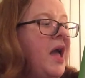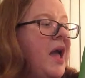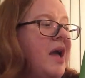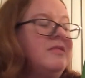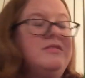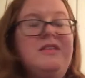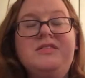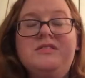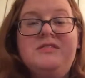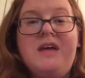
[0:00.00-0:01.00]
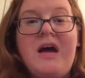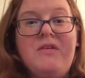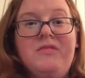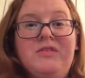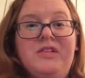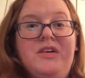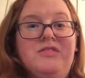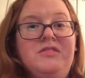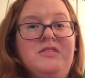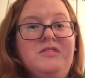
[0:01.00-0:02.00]
and say the sound for letter
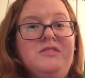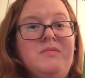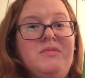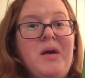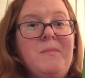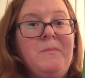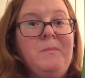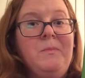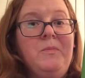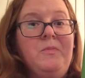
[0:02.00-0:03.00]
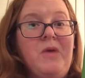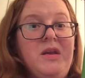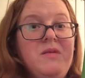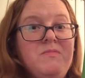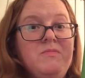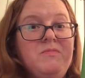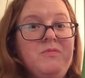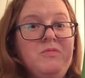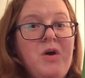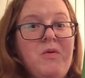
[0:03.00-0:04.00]
C at the same time. Ready?
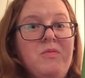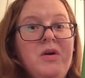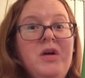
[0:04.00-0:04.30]
Go.